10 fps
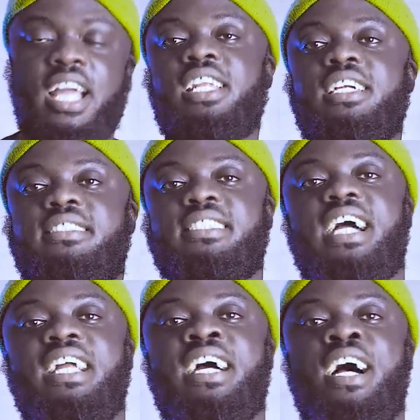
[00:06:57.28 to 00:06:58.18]
And yet,
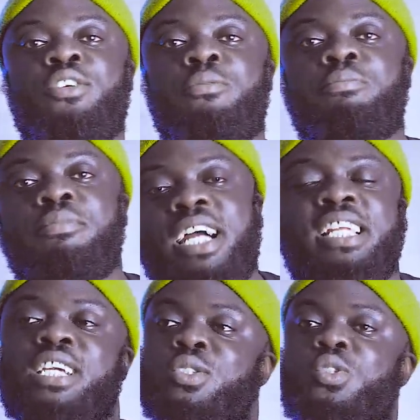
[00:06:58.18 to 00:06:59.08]
Ghana hanum,
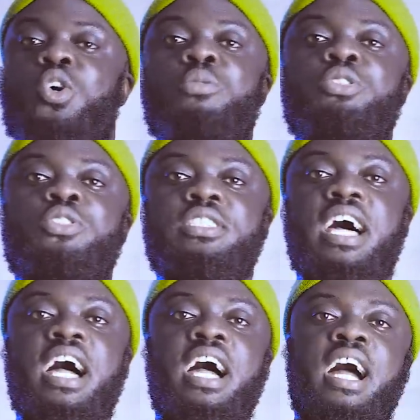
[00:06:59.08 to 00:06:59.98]
and yes, some so
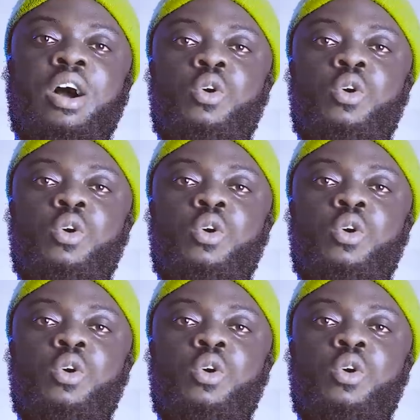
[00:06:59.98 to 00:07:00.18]
sound.